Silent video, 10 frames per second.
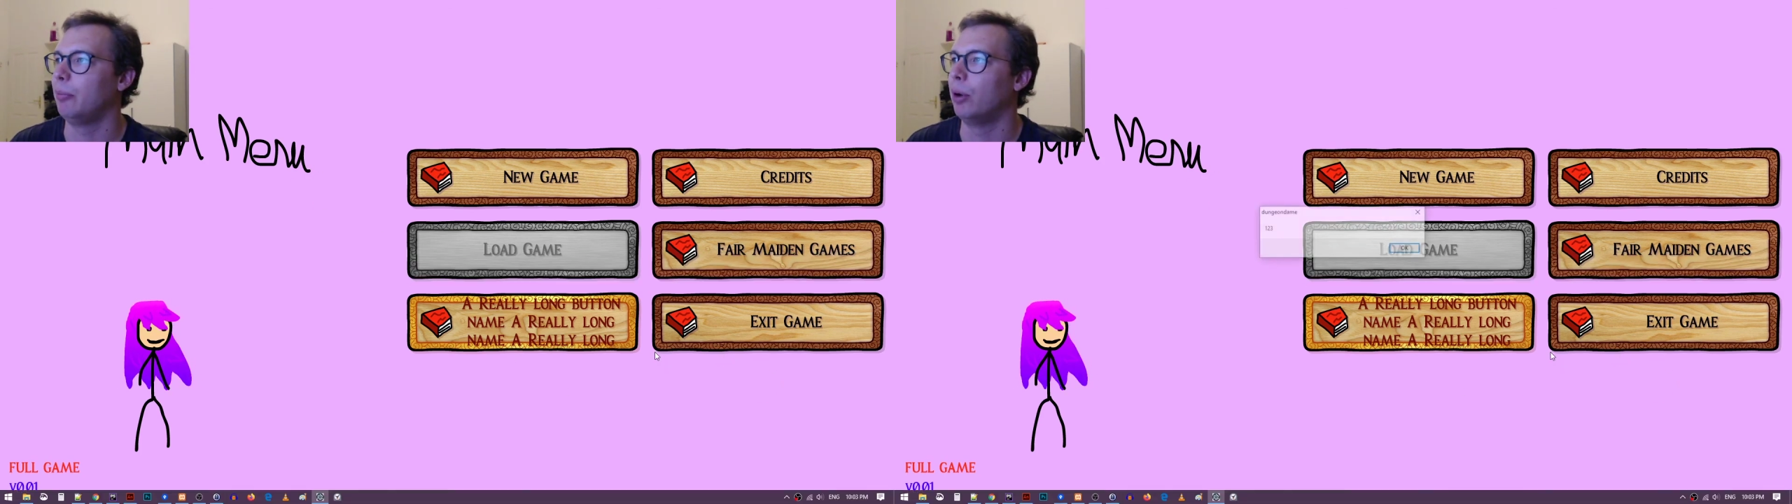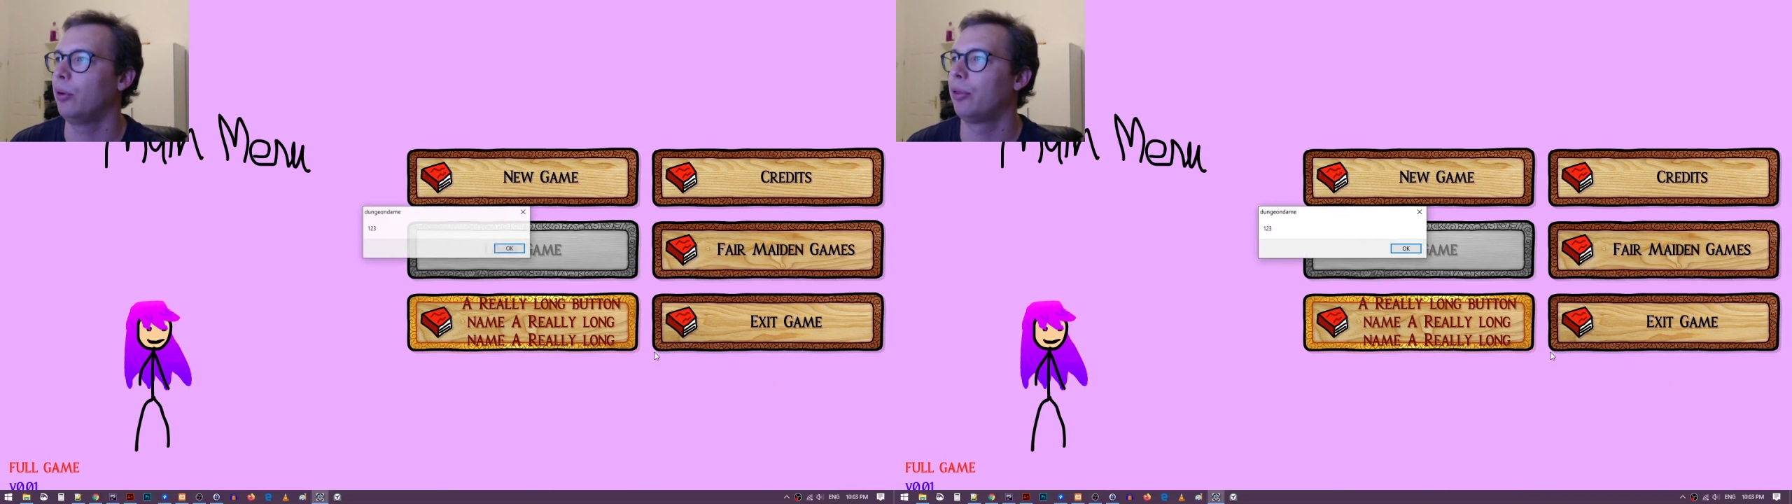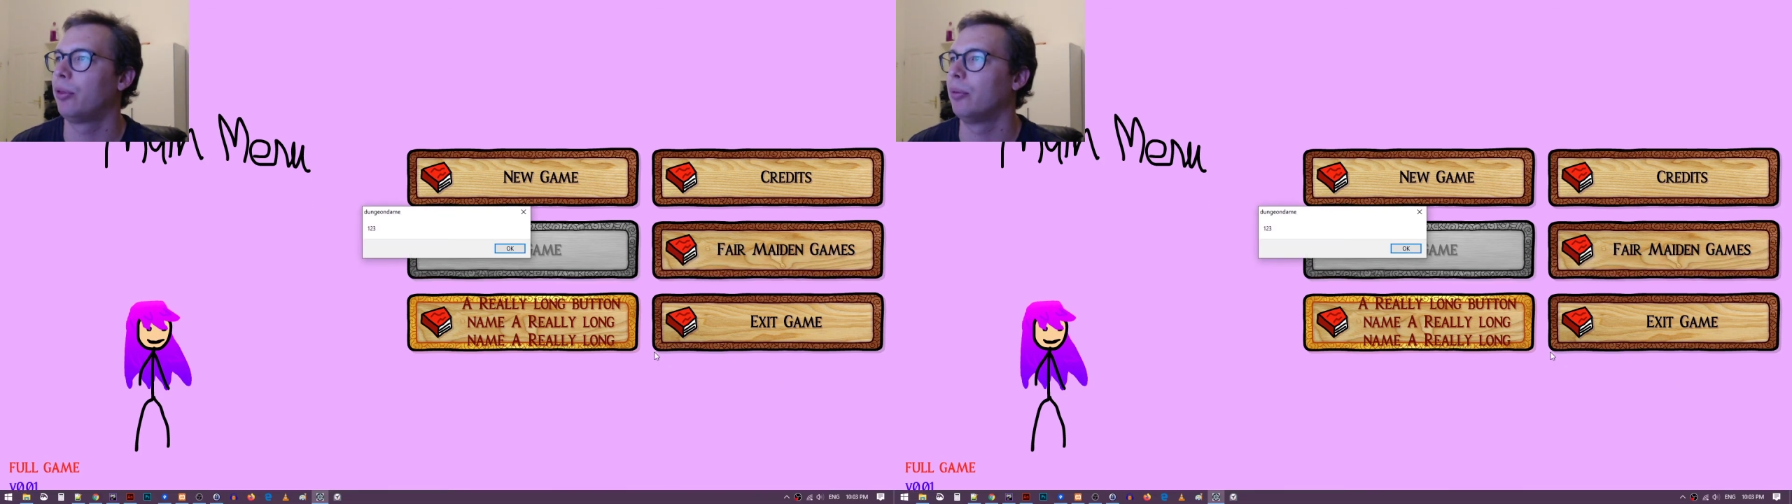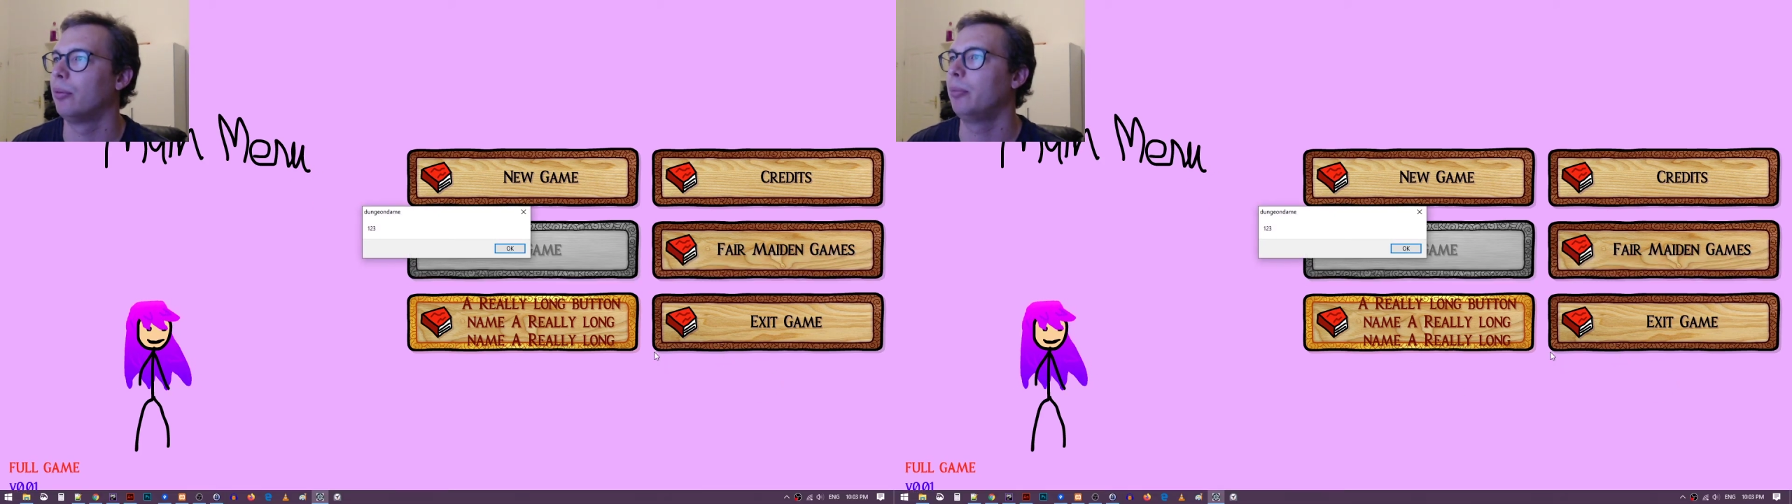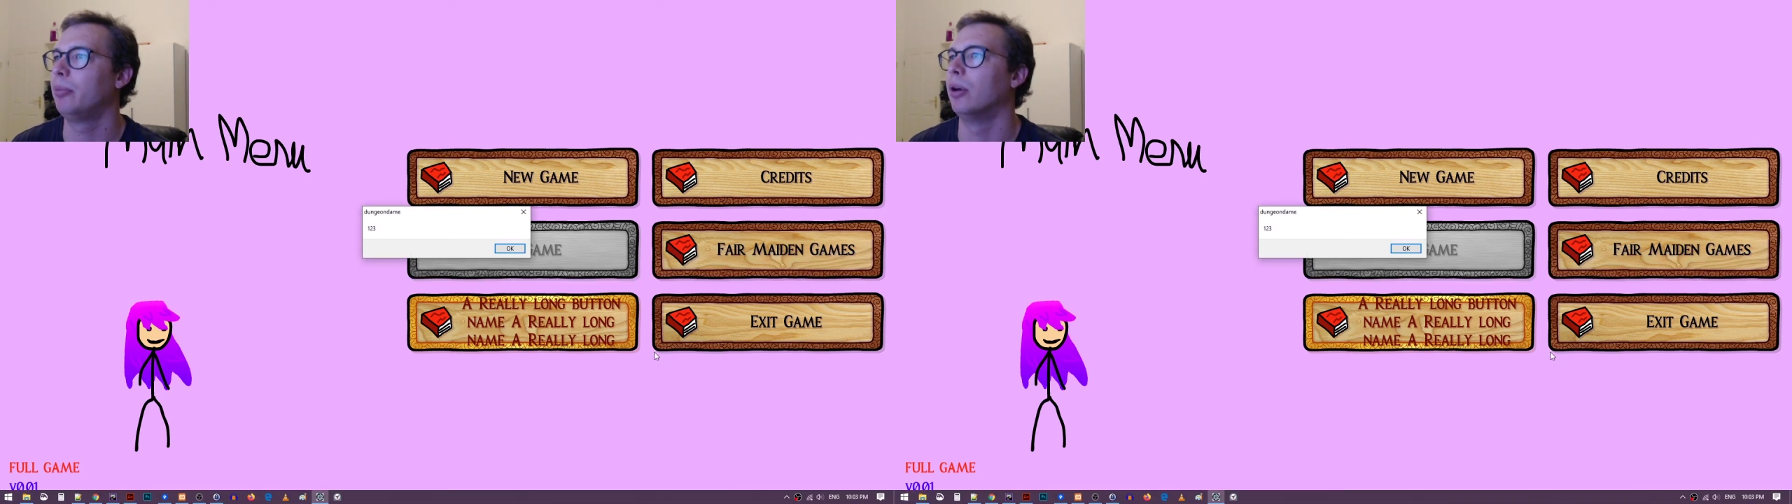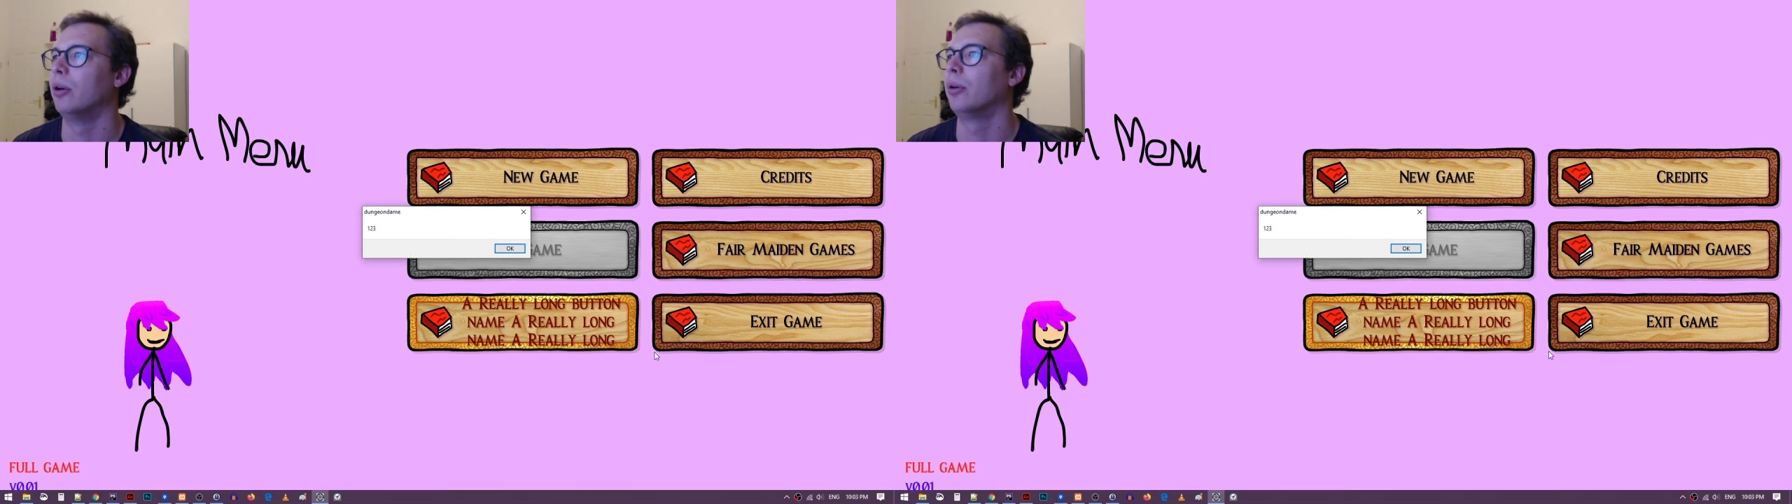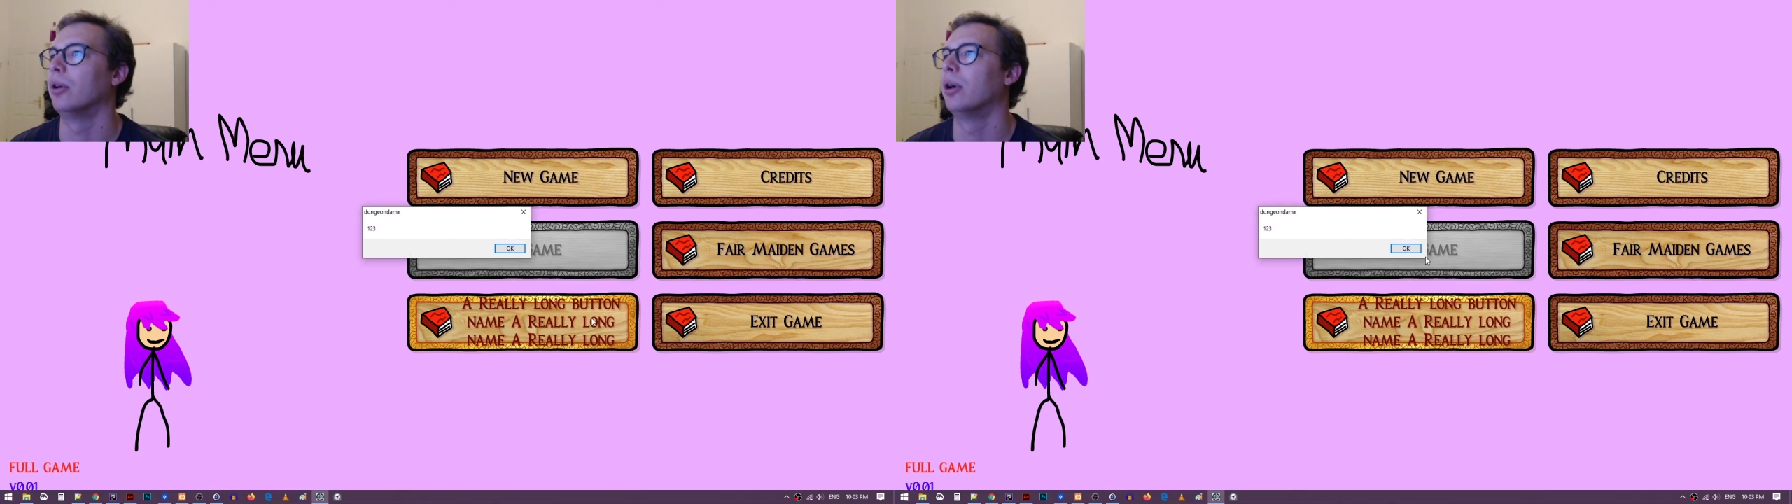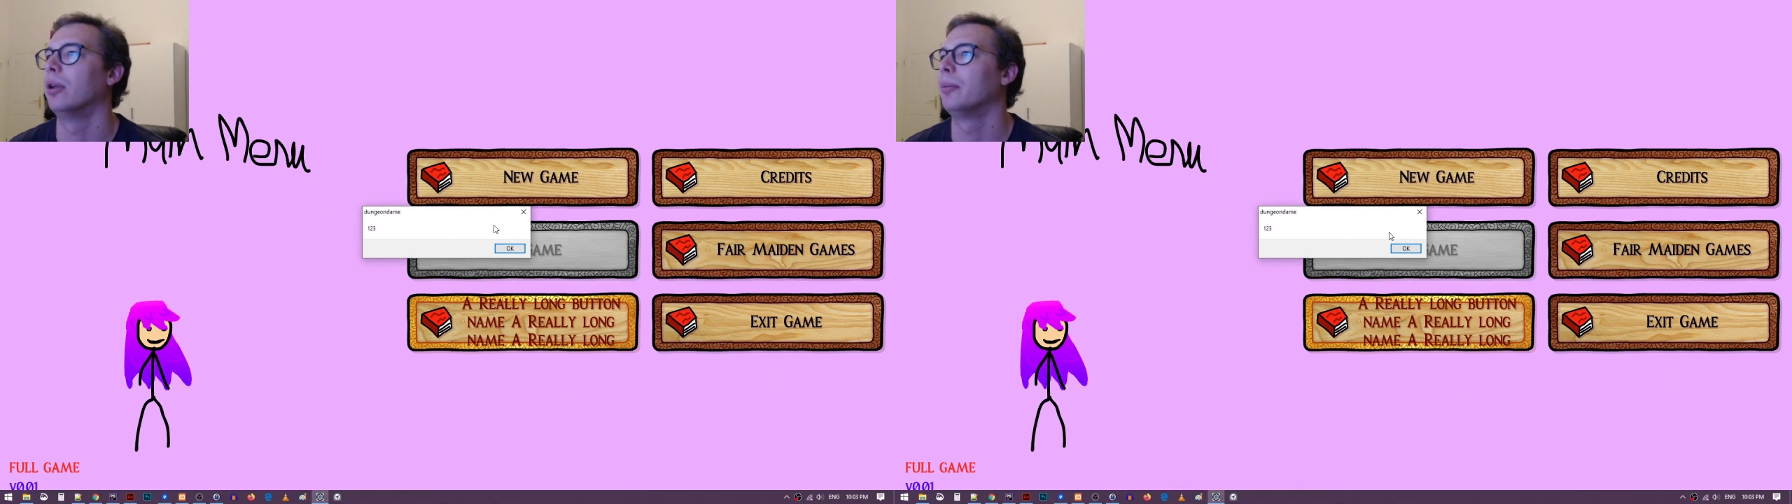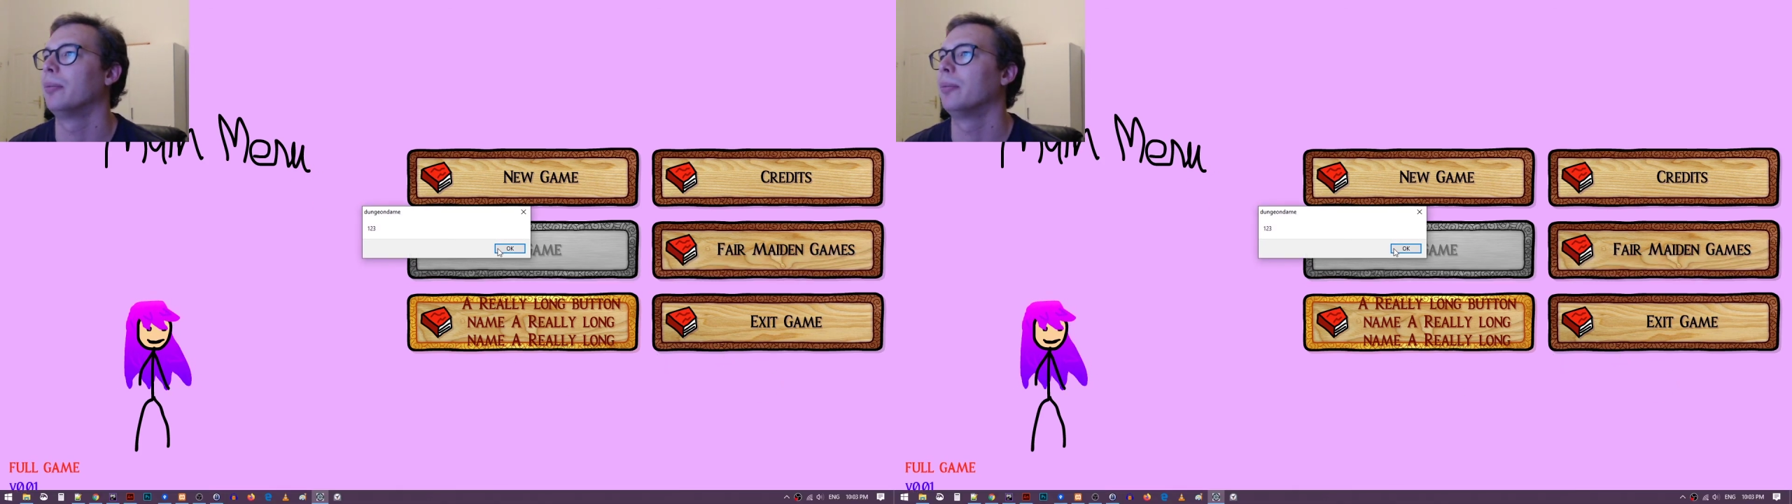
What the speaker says: both. Oh god.